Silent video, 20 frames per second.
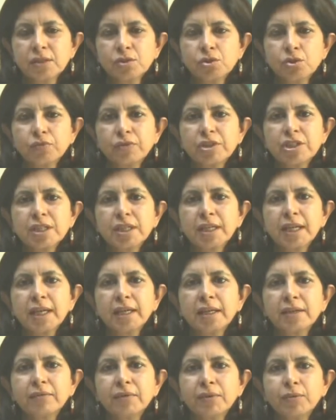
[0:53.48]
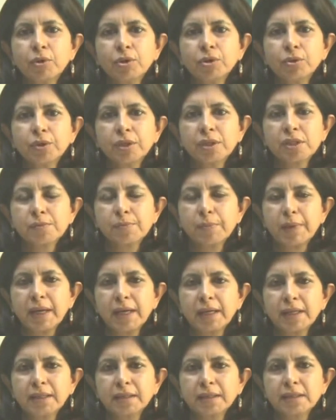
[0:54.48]
So which again we want to
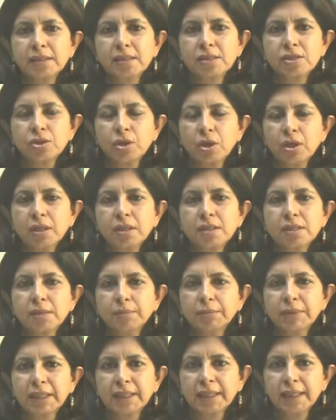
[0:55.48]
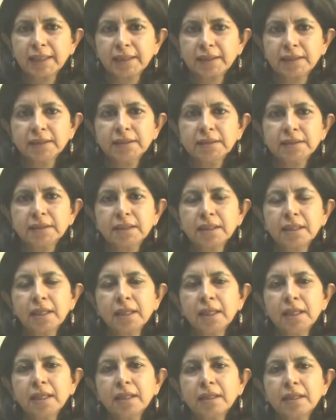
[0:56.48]
dispel. This is not something like this.
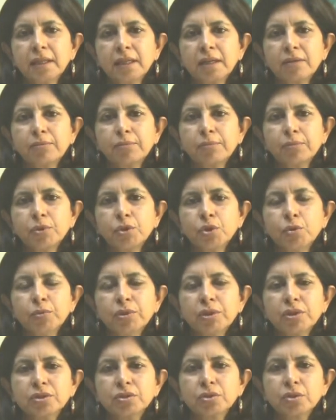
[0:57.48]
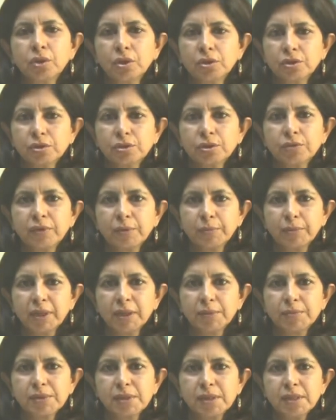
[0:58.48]
There are numerous causes of
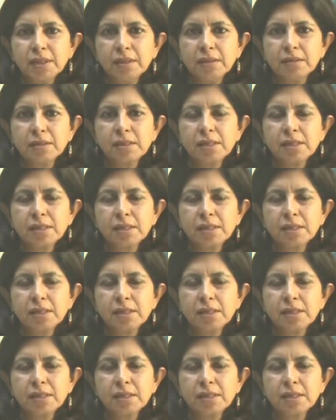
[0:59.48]
epilepsy.